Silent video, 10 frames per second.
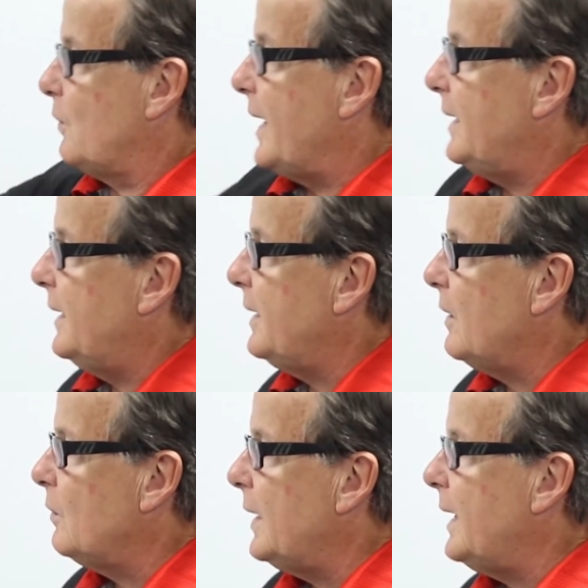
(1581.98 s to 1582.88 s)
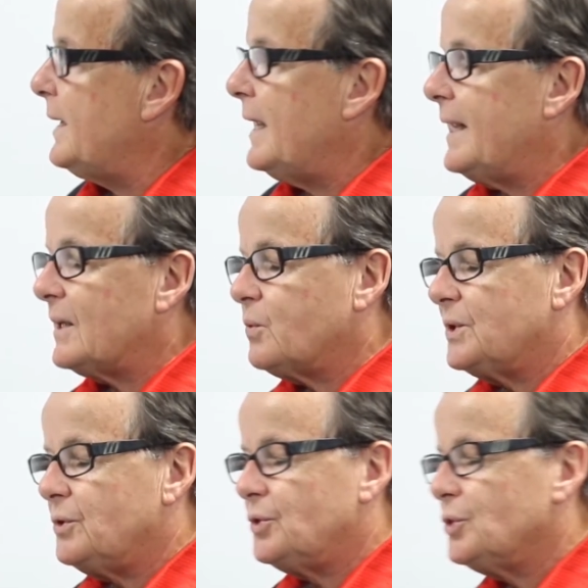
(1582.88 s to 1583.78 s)
Right, and that's
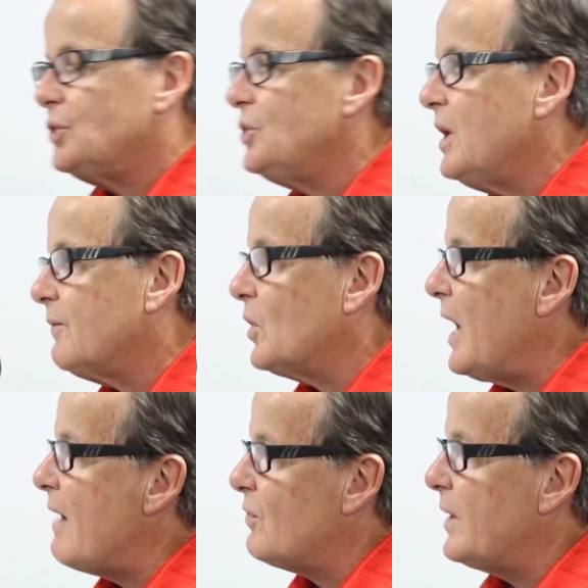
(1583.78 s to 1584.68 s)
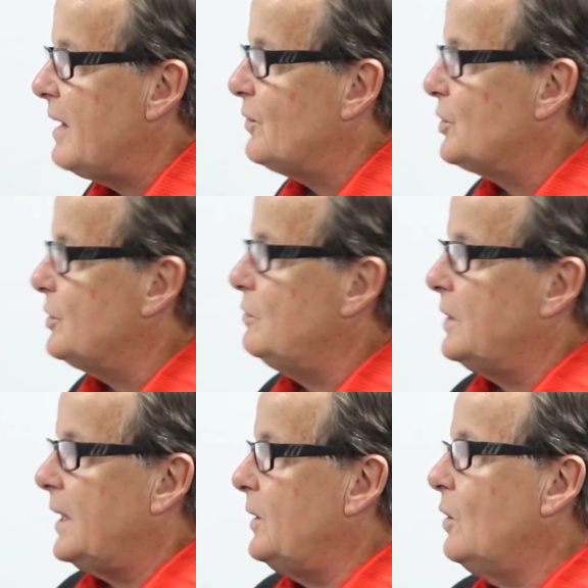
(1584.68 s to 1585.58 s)
what you should never, ever do,
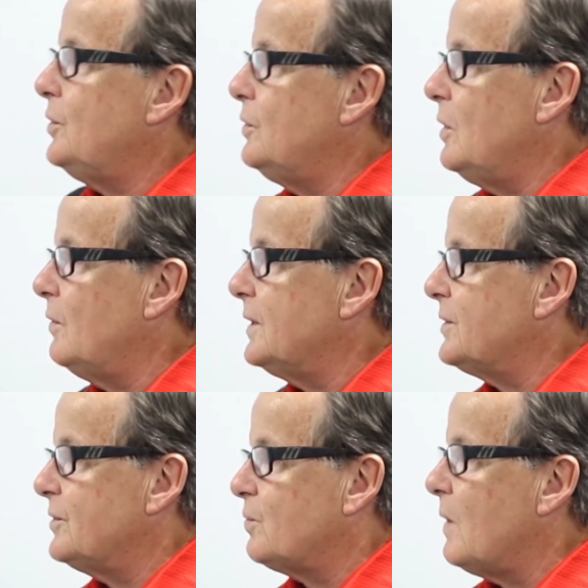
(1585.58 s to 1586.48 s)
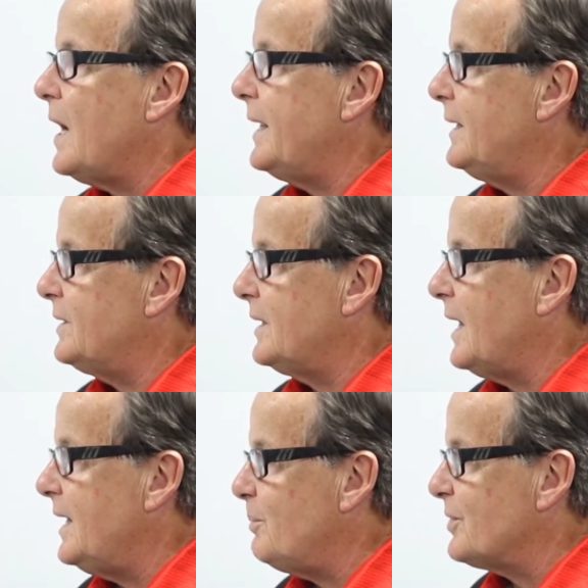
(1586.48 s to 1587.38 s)
and I know you know this, is ride at the
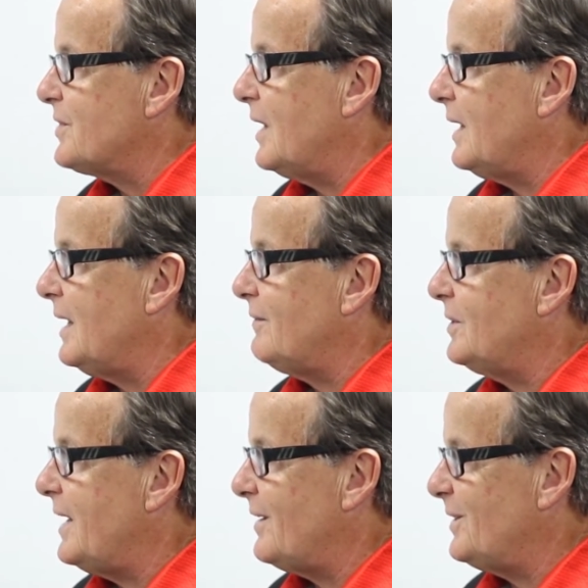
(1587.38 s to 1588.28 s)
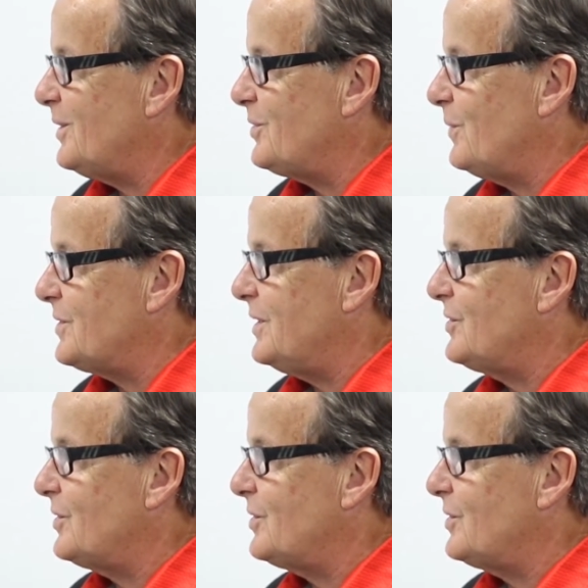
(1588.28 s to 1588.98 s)
90% level out in the twisties.